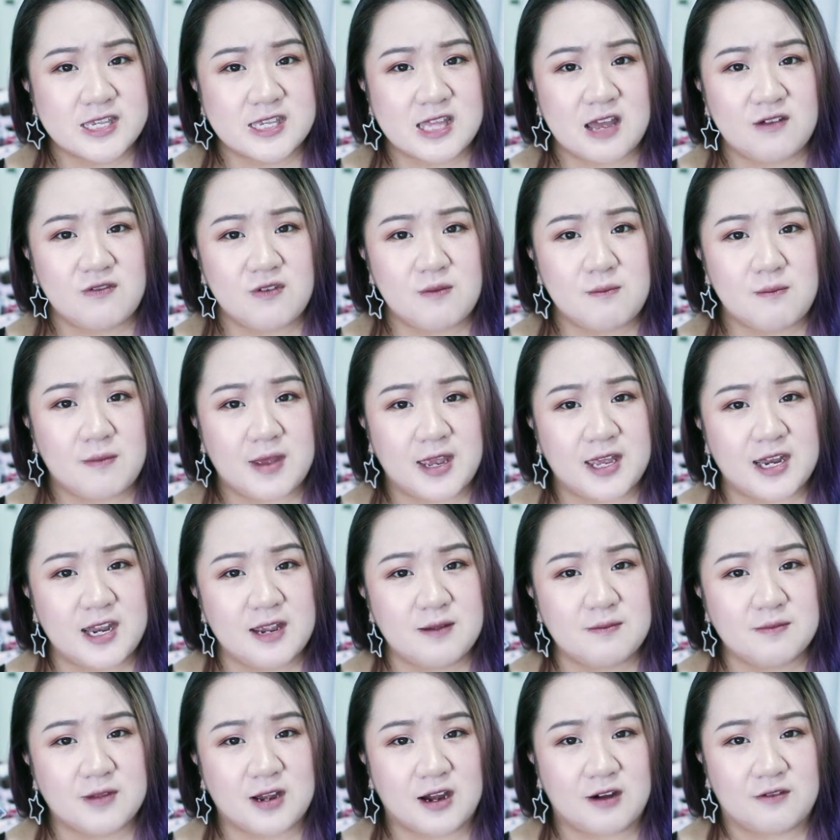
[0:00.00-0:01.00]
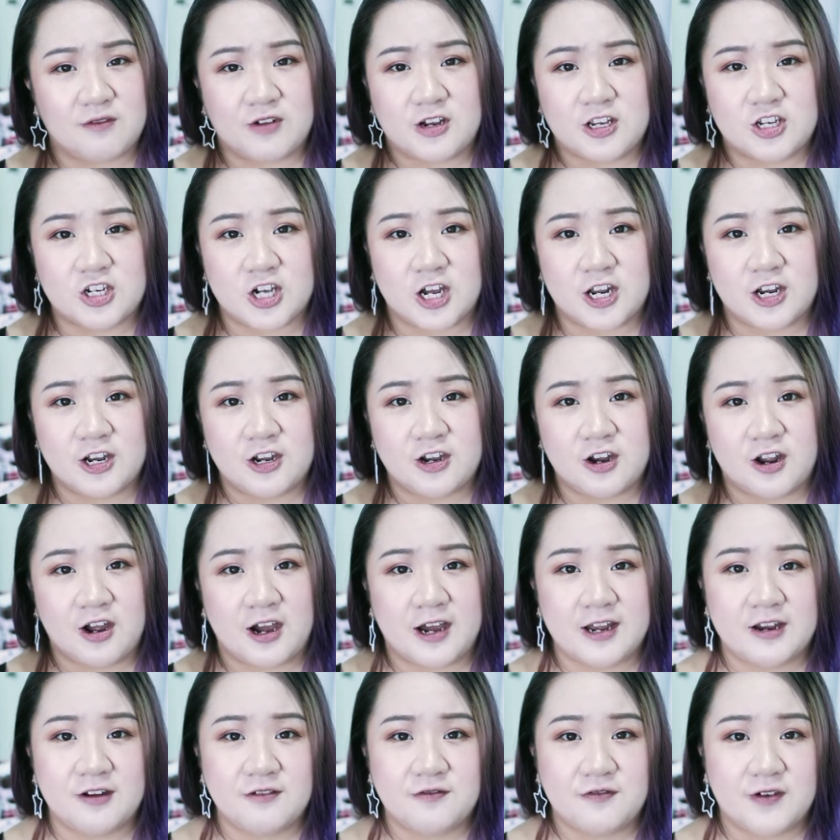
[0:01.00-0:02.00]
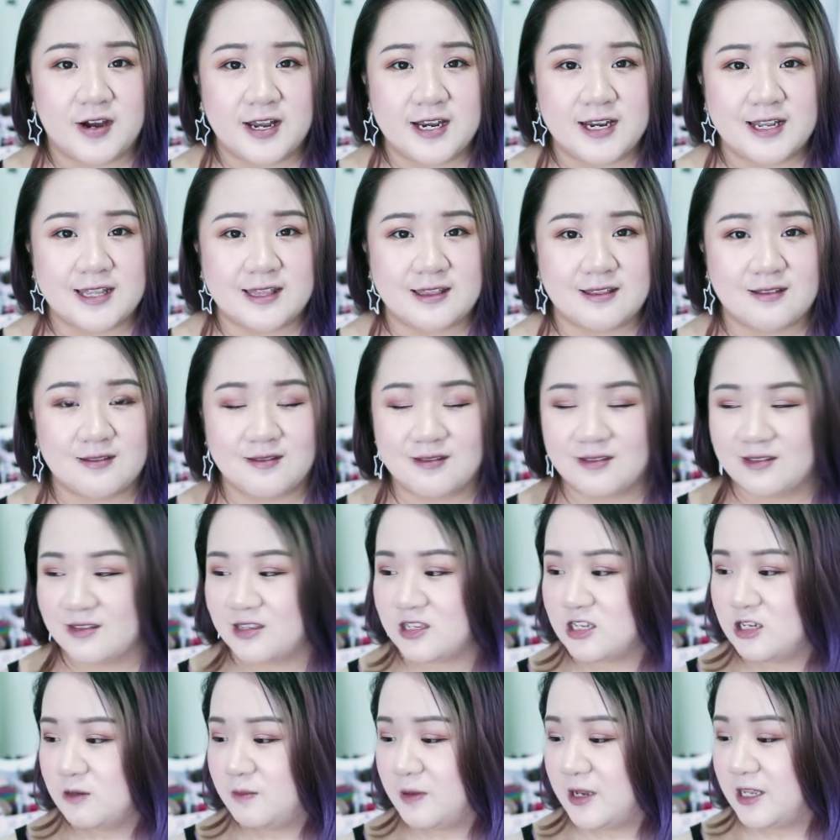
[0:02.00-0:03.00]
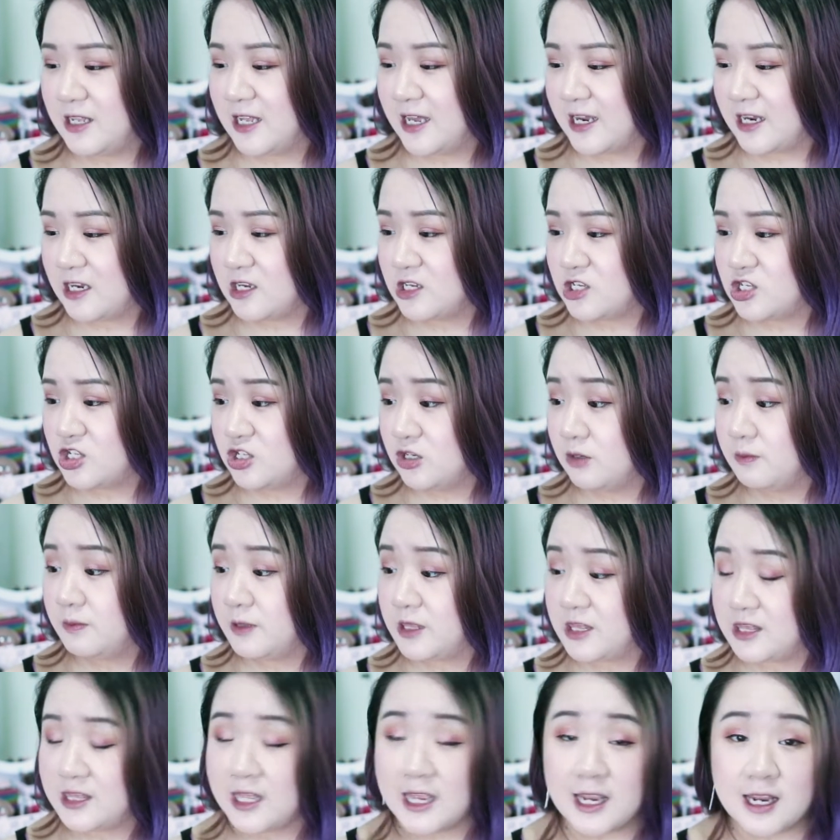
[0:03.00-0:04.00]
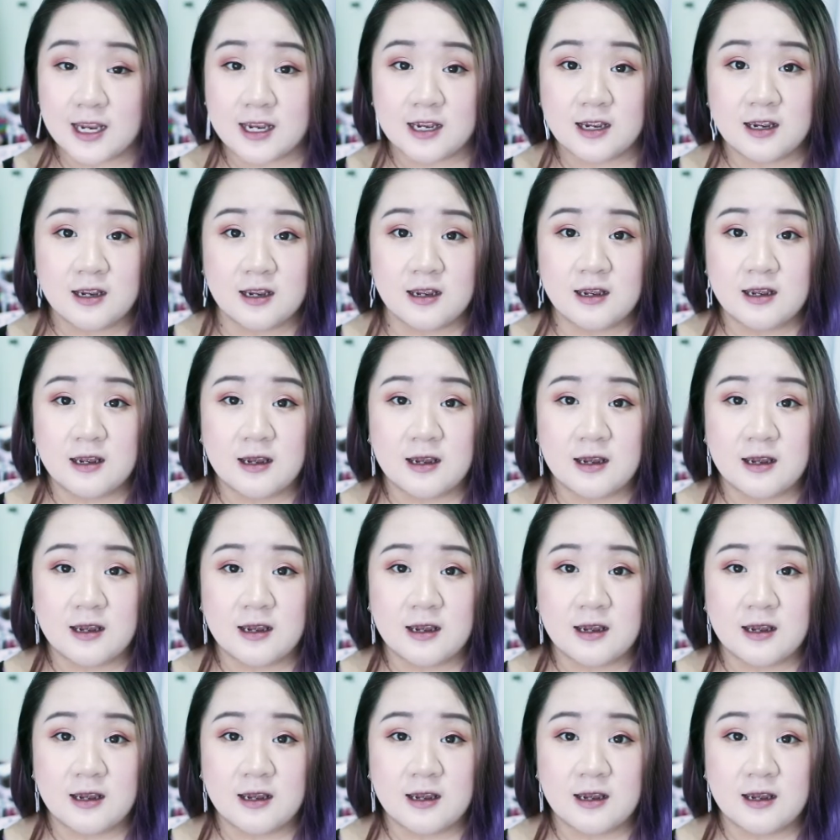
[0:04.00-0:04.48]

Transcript: this to have a medium coverage. I don't know, I don't find it to be like super thick,